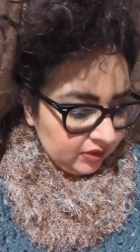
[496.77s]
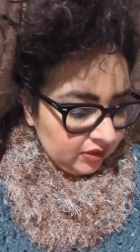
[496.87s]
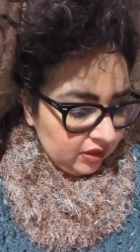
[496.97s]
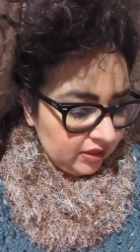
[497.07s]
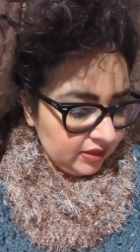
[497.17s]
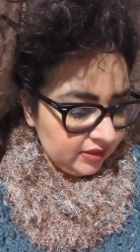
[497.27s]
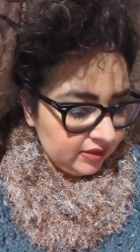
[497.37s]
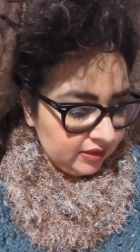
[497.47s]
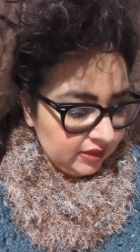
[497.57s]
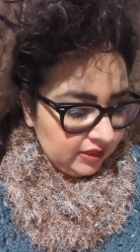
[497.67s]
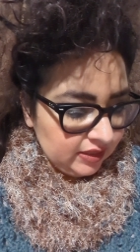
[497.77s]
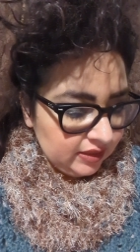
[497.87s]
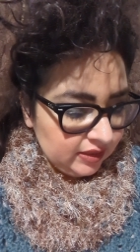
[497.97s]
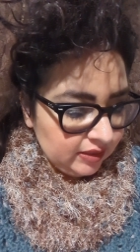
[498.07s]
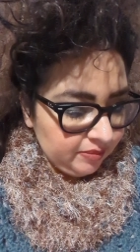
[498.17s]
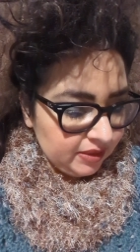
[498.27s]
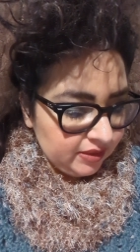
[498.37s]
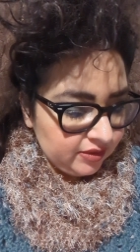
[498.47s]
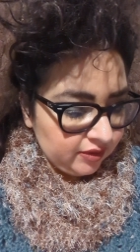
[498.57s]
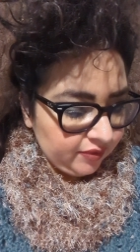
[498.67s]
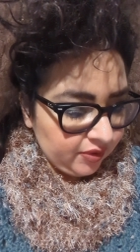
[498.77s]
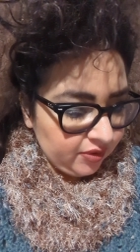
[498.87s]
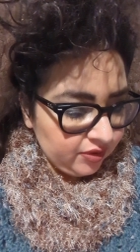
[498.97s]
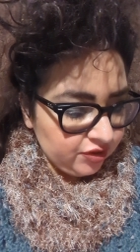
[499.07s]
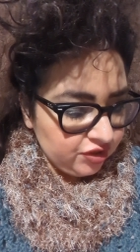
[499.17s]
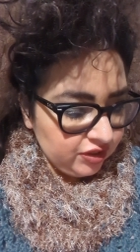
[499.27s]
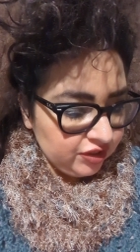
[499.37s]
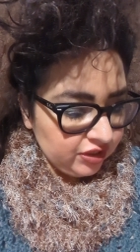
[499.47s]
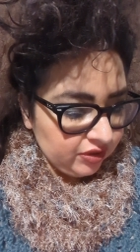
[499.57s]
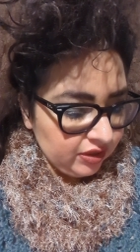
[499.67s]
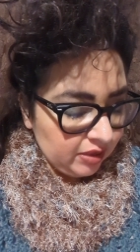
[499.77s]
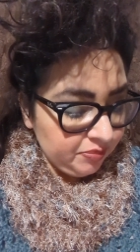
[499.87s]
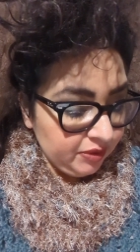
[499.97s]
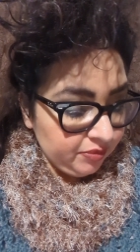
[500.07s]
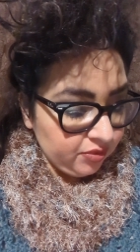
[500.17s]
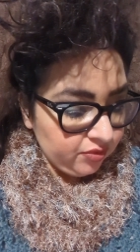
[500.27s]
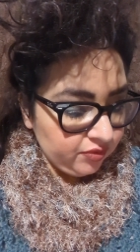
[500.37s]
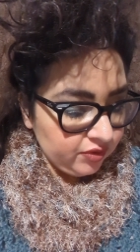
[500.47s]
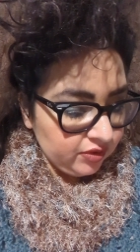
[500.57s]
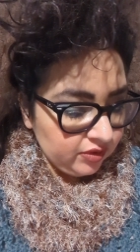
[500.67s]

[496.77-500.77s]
God is in the midst of her, she shall not be moved.